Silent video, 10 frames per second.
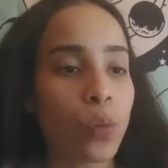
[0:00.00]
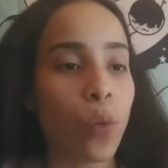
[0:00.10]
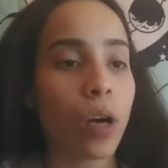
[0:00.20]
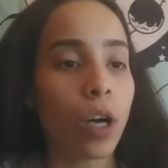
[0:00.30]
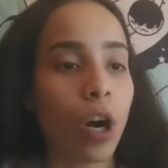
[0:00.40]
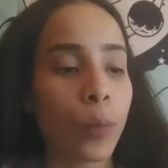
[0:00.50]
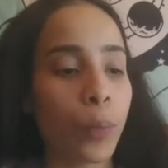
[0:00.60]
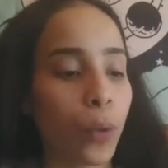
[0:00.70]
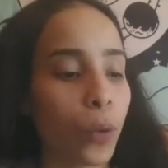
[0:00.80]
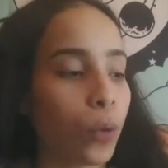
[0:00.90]
one card
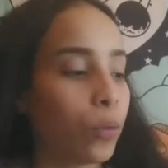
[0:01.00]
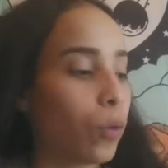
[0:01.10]
pull.